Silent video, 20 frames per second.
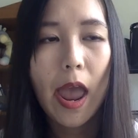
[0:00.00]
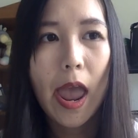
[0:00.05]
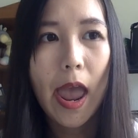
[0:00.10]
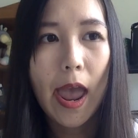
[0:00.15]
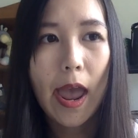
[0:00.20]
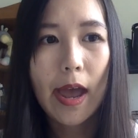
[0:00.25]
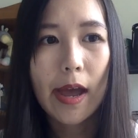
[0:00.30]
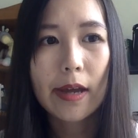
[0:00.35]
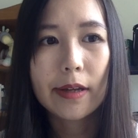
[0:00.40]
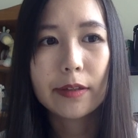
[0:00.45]

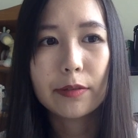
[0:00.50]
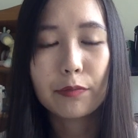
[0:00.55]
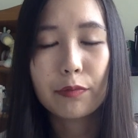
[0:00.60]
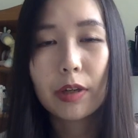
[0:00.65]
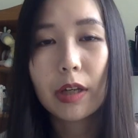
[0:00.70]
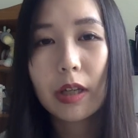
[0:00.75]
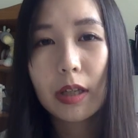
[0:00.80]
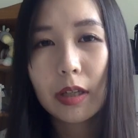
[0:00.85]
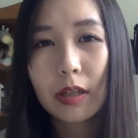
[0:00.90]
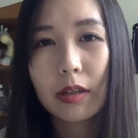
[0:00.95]
And
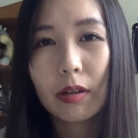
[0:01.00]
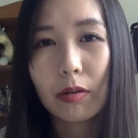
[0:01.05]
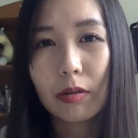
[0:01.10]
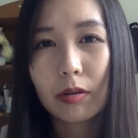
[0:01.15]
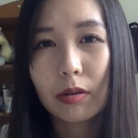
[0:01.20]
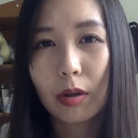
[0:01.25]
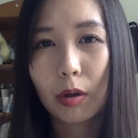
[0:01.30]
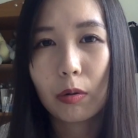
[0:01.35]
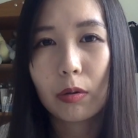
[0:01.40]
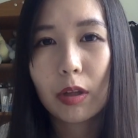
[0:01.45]
really,
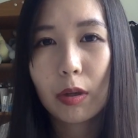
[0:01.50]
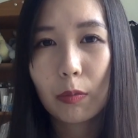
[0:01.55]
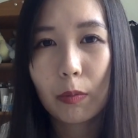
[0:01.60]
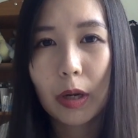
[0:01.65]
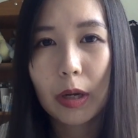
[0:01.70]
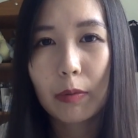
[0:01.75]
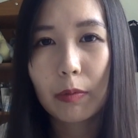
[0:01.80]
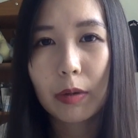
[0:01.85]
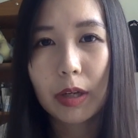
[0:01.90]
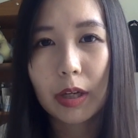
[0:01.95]
the, the only
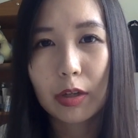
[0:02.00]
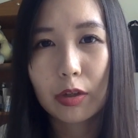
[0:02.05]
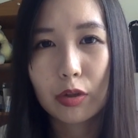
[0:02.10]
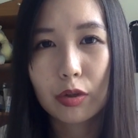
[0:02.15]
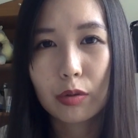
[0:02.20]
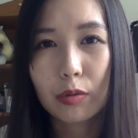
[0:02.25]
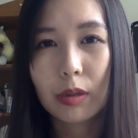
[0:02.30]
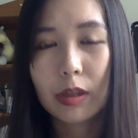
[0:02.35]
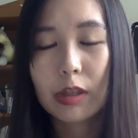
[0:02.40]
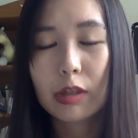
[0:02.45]
way we can
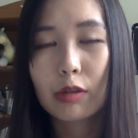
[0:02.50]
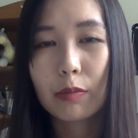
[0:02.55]
do is